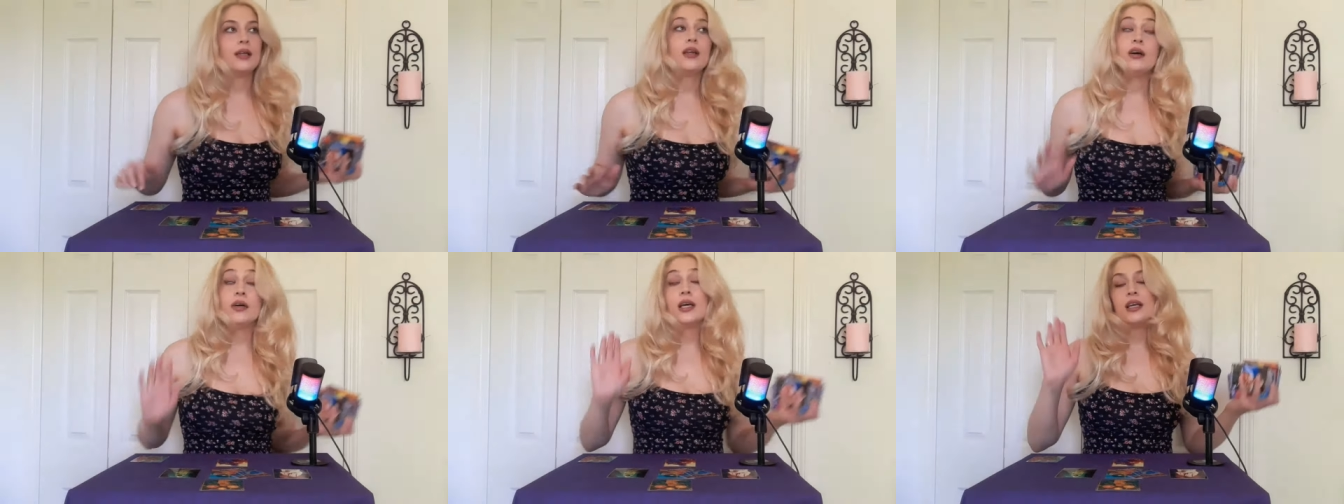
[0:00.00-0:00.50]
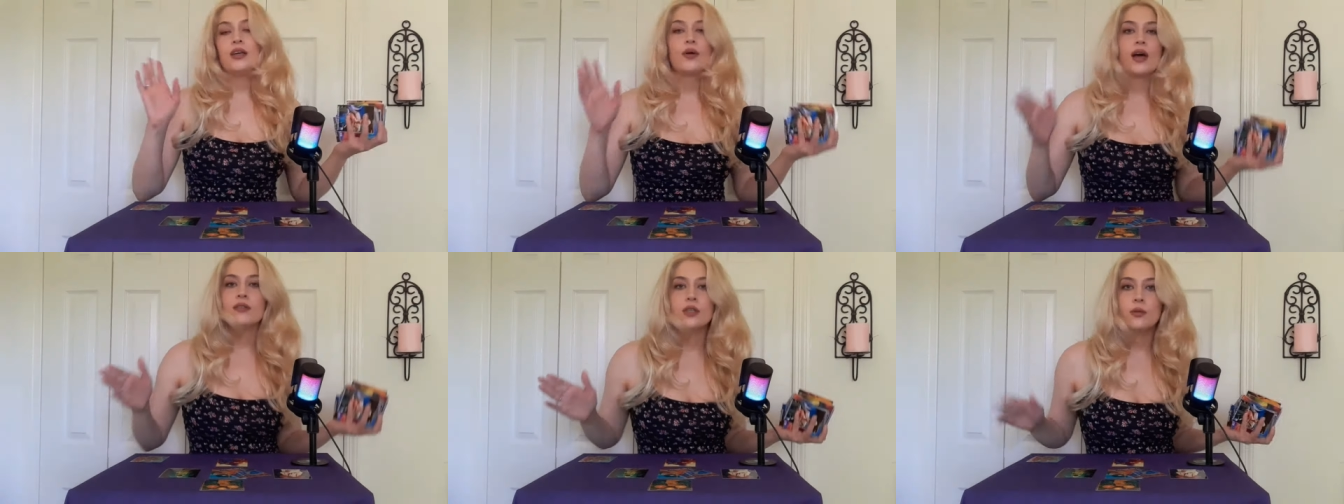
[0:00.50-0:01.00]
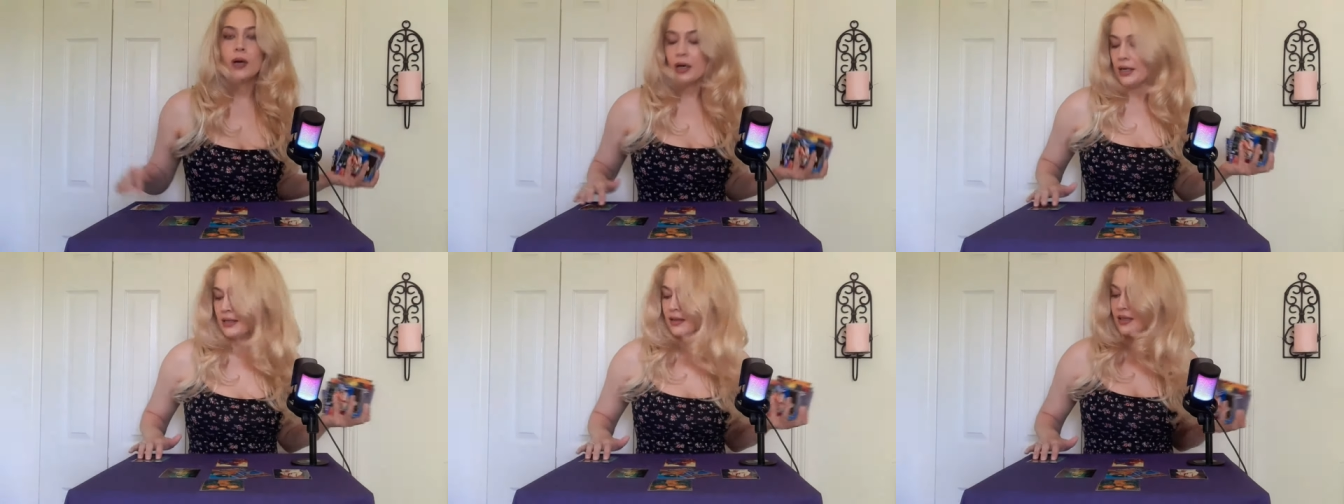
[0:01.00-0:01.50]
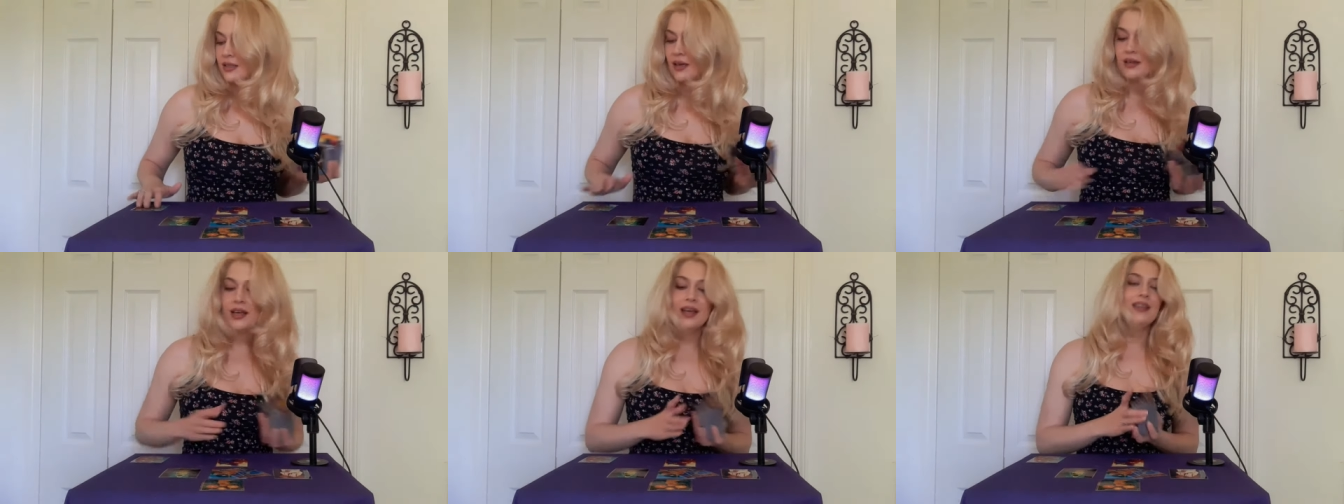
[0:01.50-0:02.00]
No, you don't have to go party. That's
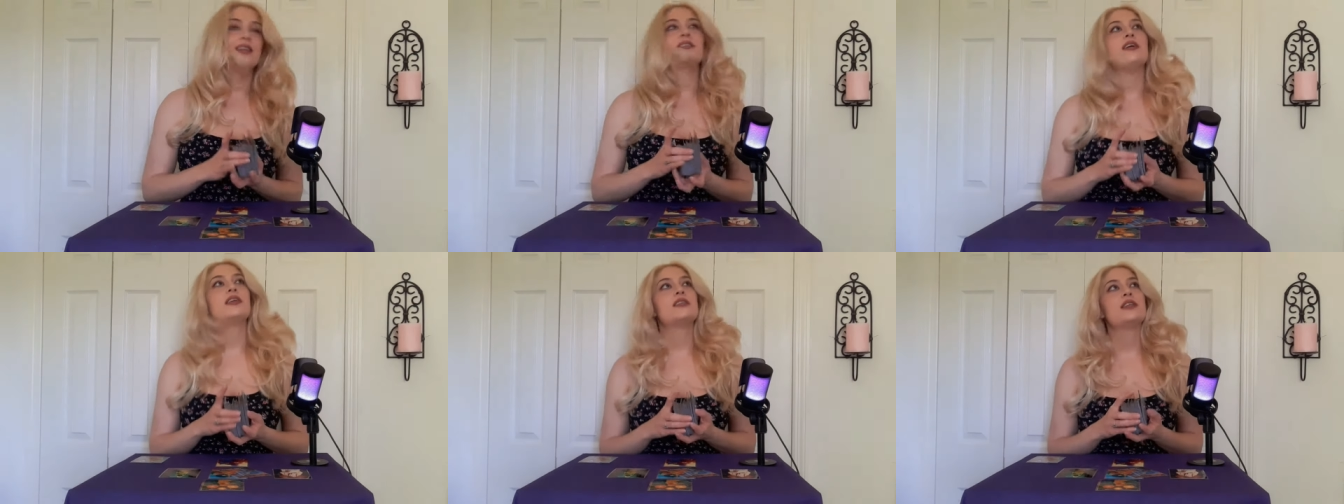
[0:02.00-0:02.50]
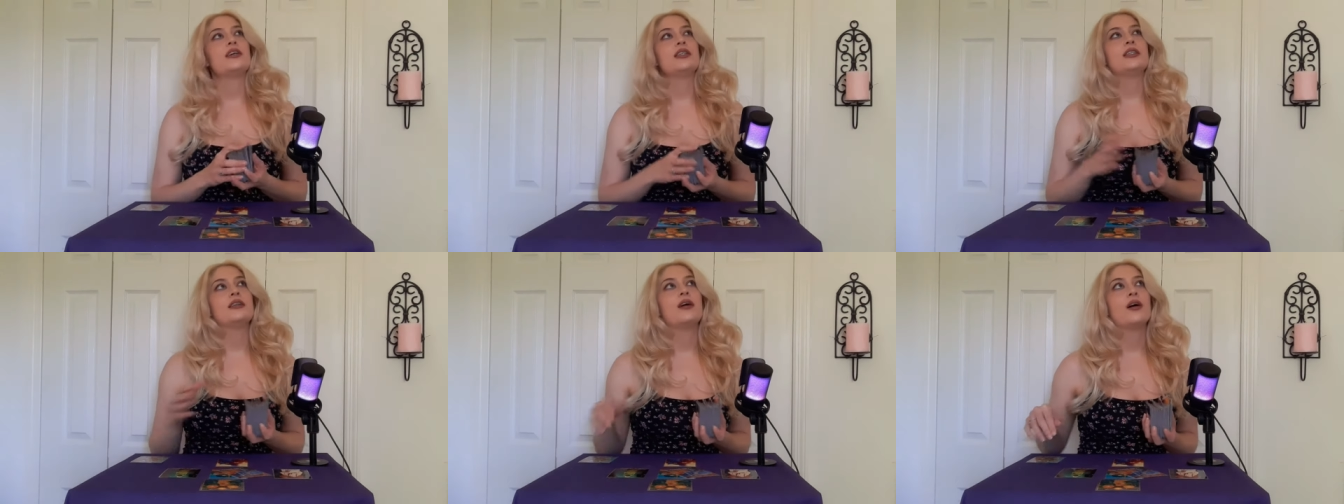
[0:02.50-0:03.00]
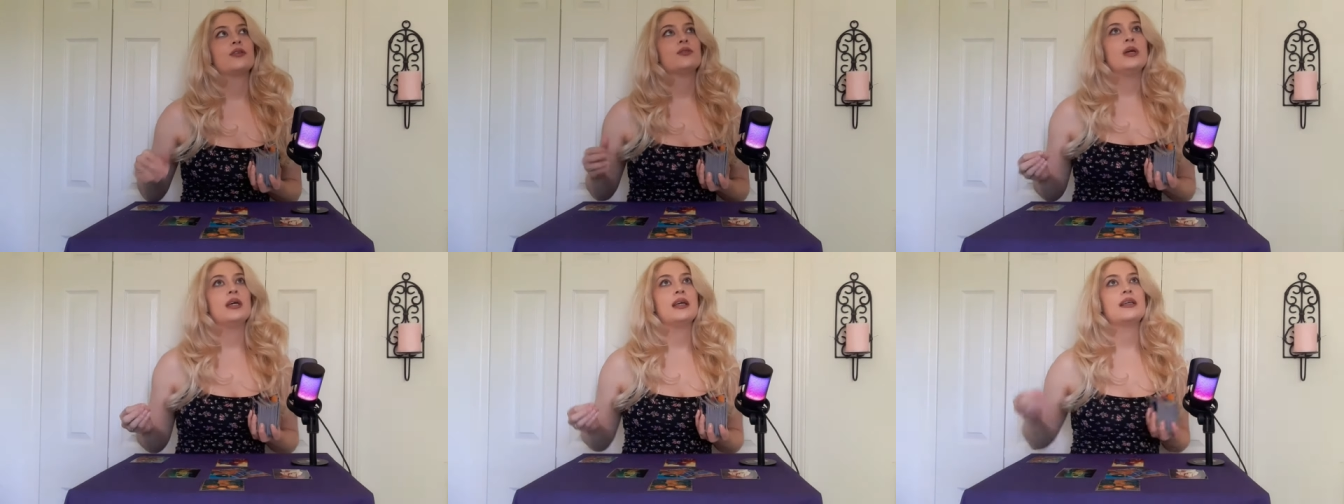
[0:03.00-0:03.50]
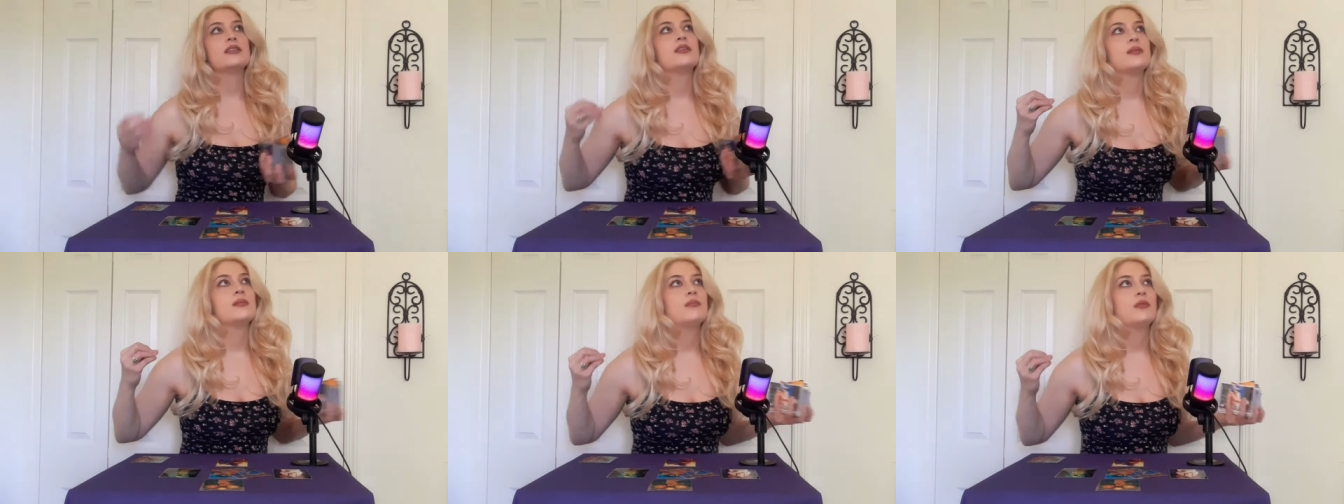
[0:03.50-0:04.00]
not necessarily the card's meaning. It's
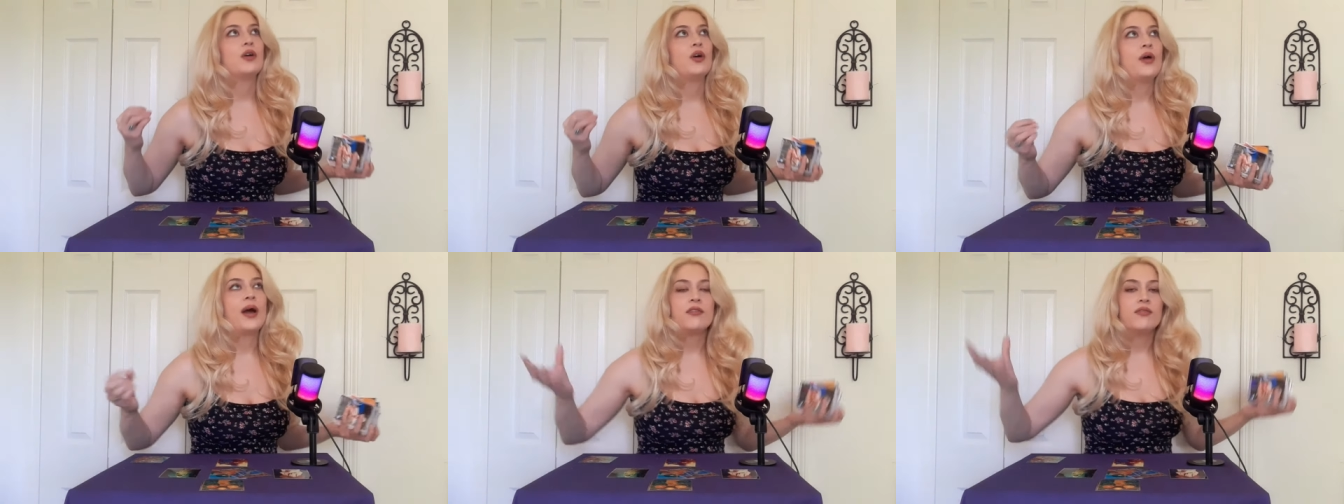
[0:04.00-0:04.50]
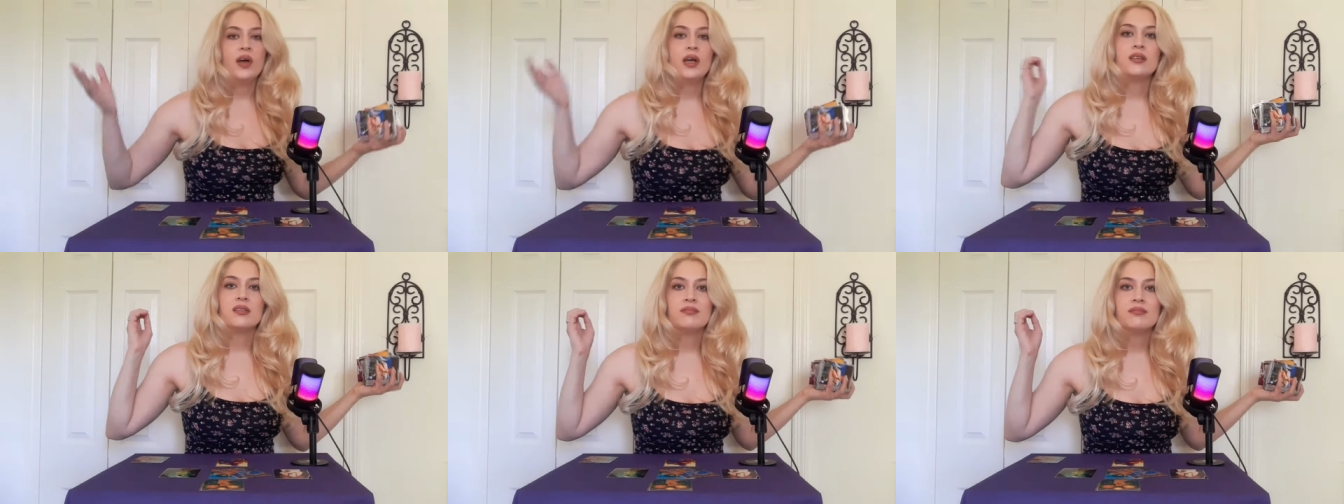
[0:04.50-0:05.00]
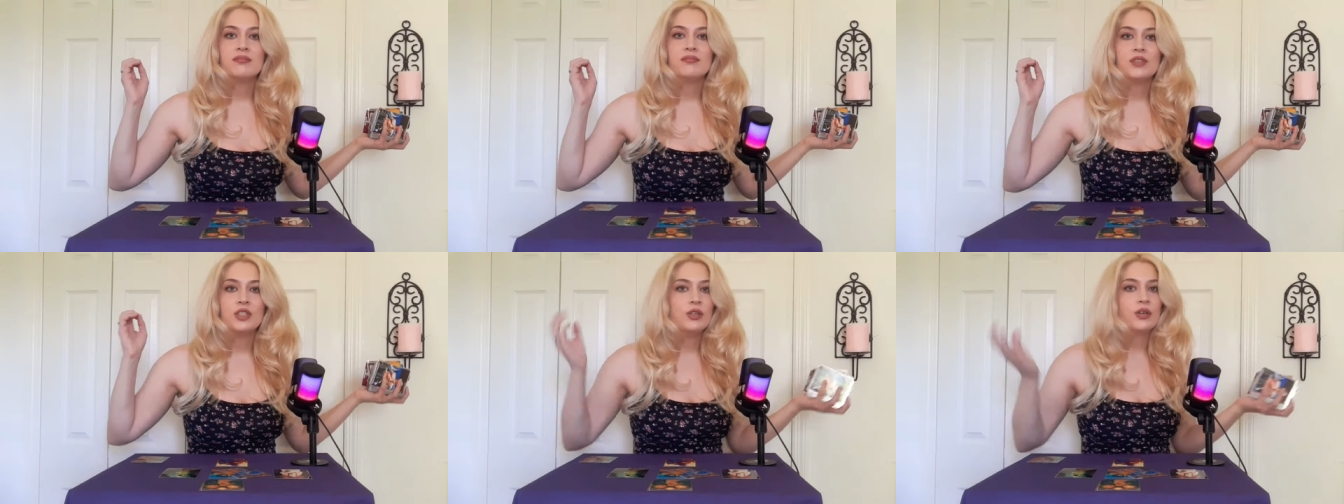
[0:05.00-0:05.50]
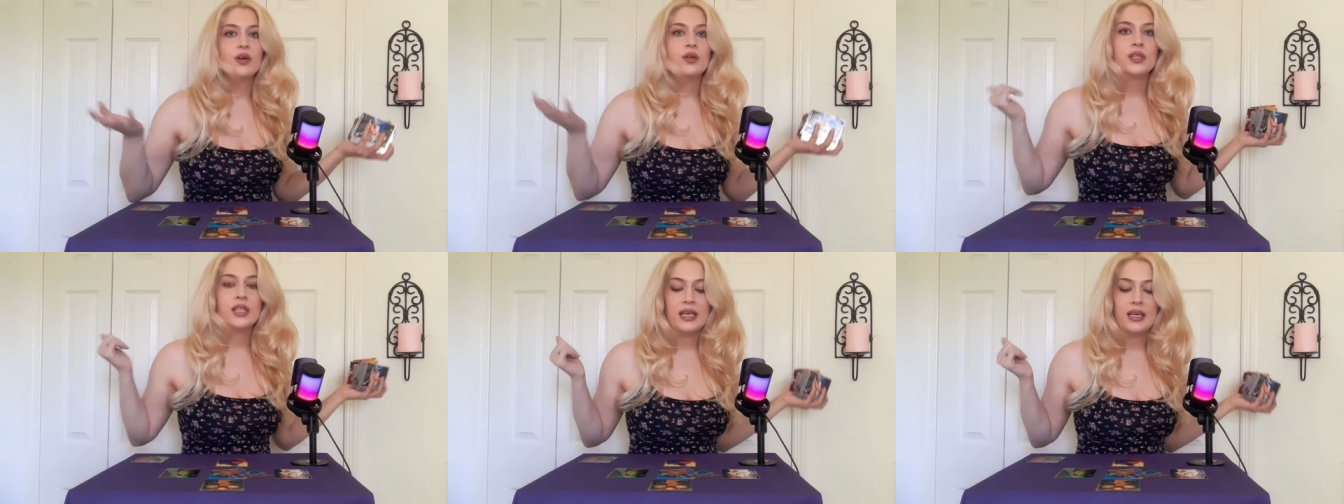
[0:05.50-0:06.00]
to go have fun, do your own
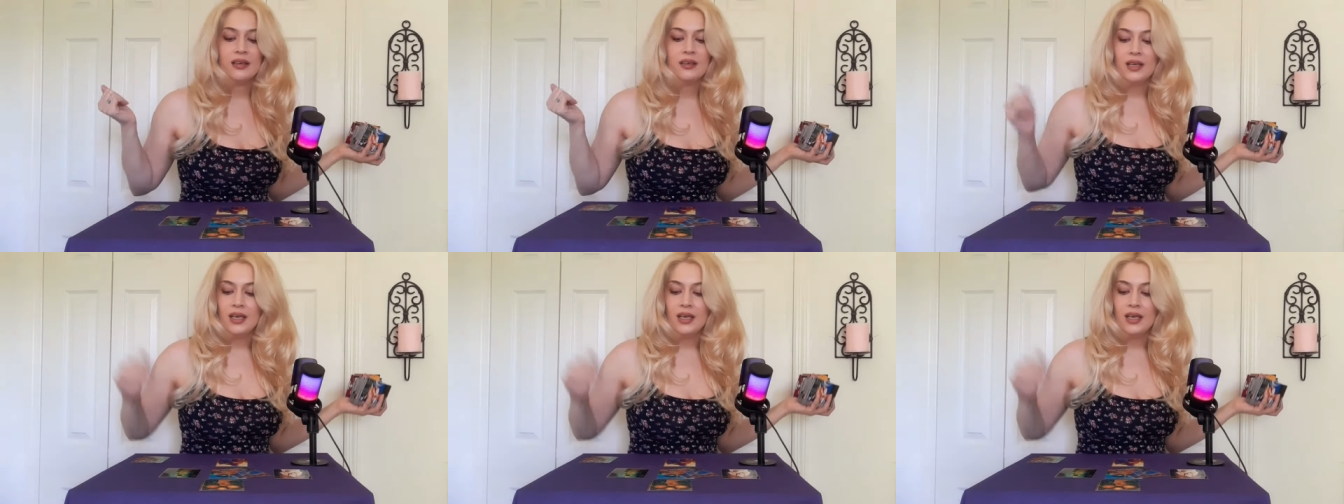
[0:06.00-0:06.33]
thing.